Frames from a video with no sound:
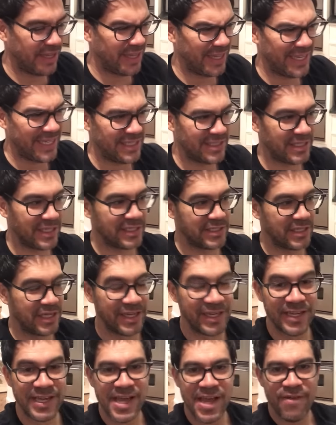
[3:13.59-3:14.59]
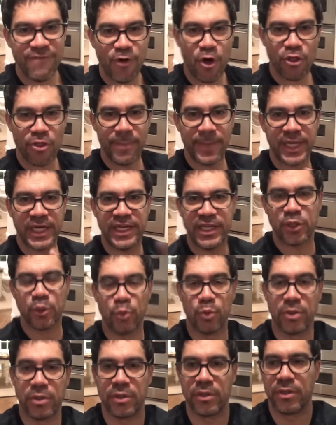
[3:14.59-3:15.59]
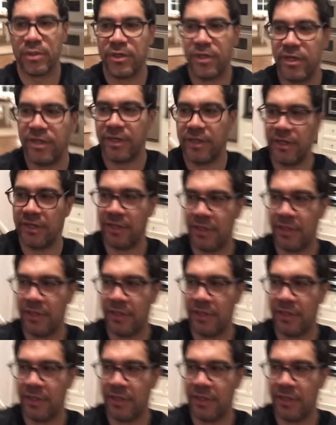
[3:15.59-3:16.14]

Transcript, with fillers: And he says, if all the money in the world